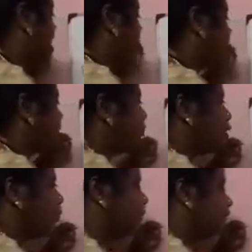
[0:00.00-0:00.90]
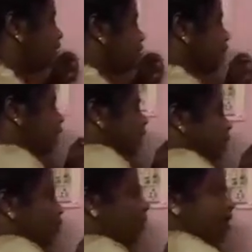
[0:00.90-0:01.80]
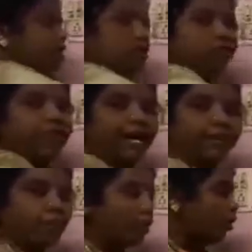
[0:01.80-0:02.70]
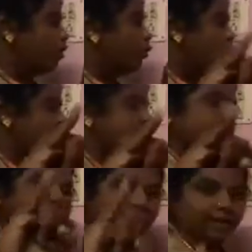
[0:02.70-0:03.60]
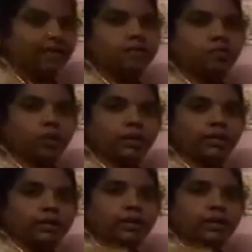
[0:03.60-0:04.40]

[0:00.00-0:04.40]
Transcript: And the properties of diboron, which is a colorless one,